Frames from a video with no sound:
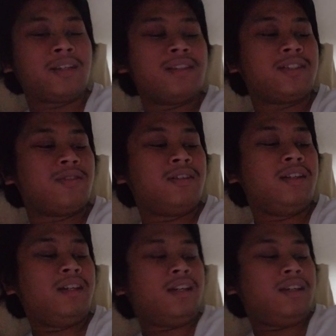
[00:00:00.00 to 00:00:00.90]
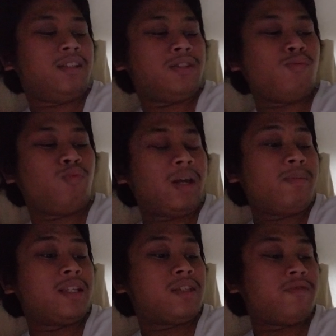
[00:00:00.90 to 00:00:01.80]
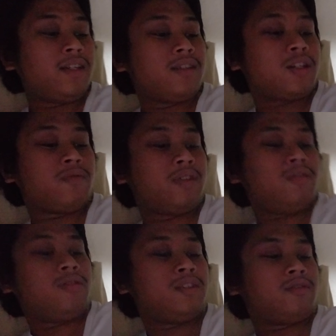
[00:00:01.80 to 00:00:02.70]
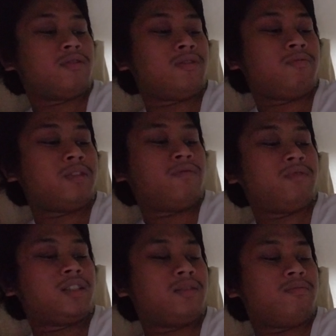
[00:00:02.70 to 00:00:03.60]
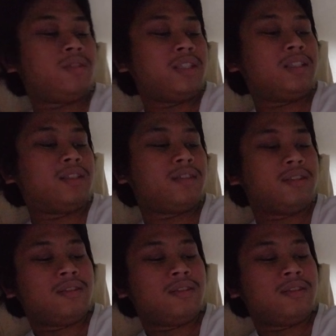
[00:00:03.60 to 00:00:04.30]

So to wipe his face off, he uses all my fucking blankets.